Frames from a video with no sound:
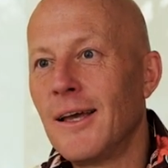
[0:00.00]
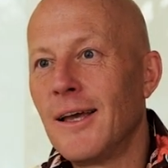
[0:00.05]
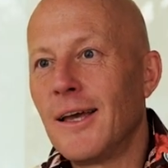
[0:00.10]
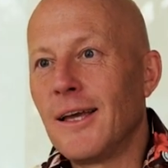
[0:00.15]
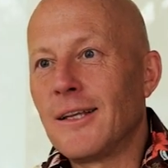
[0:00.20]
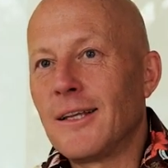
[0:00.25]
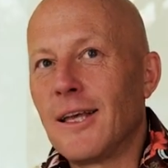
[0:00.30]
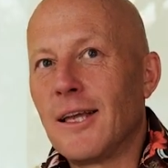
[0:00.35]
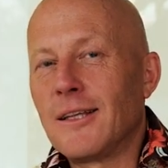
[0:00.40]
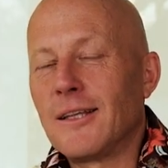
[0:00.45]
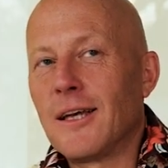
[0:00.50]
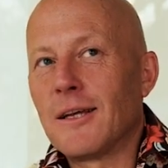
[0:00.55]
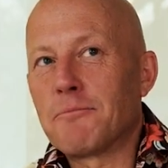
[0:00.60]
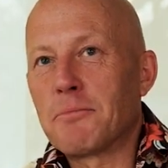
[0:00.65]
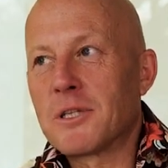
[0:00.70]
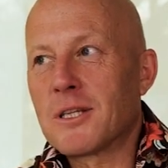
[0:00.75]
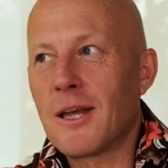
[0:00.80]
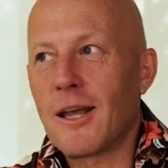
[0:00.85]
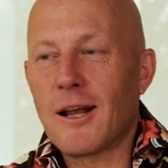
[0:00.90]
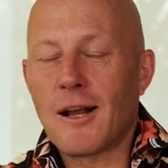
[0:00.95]
it, it,
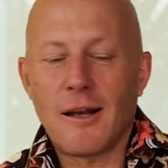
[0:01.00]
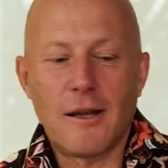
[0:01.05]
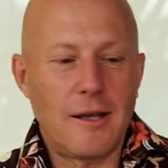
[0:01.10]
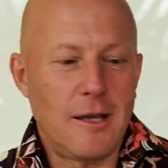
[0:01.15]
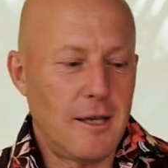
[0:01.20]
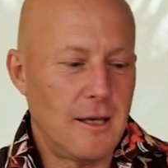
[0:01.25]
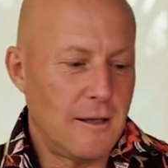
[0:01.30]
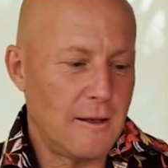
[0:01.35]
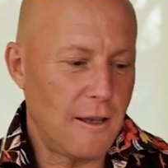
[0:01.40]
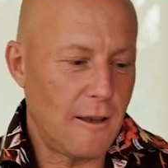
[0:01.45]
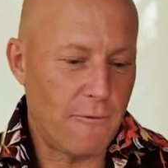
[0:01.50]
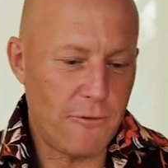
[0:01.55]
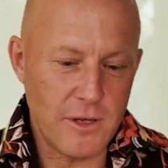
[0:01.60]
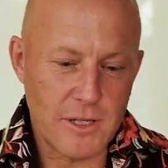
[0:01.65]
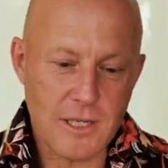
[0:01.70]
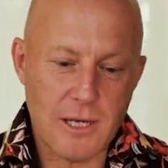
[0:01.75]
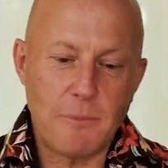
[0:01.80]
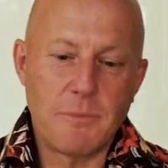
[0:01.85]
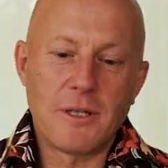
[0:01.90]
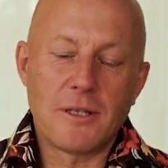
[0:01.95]
particularly if
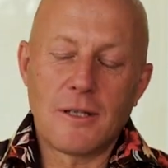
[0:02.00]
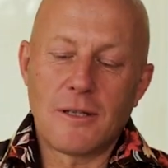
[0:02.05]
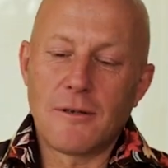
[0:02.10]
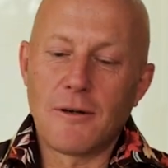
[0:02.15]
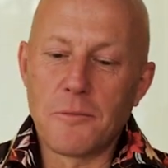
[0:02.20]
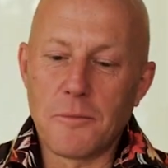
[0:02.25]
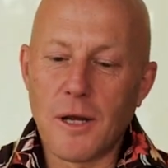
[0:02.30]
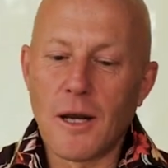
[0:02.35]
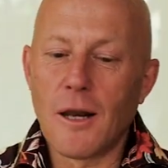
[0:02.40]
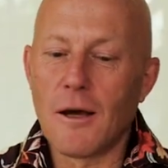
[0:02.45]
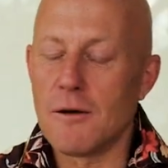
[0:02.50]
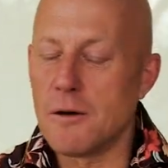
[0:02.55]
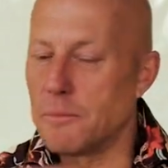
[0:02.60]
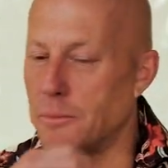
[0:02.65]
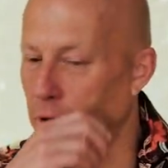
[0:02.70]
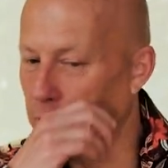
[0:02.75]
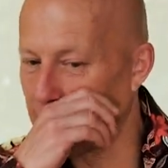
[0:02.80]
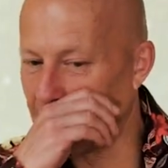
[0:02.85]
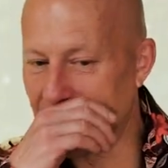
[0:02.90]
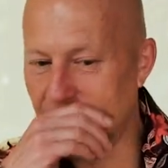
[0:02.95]
it's something to do with my lower
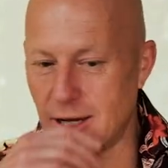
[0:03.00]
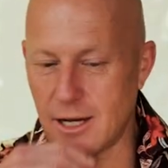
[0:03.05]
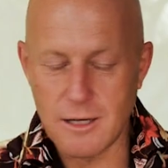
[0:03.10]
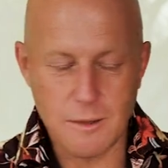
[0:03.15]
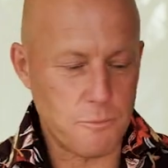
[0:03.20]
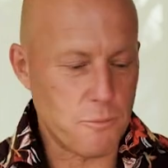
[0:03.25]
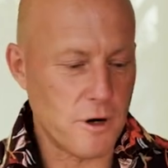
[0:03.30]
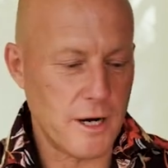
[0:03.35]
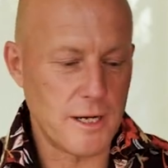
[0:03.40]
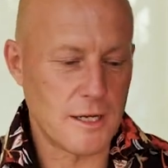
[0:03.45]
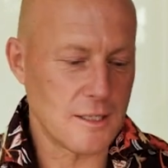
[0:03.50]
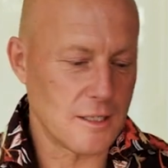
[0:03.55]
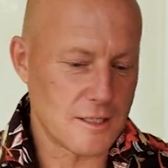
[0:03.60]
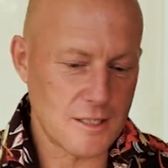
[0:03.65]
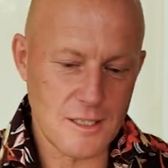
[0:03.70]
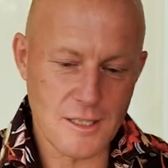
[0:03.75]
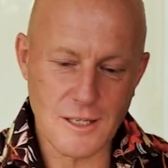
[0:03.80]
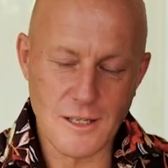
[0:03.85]
body, like a break, a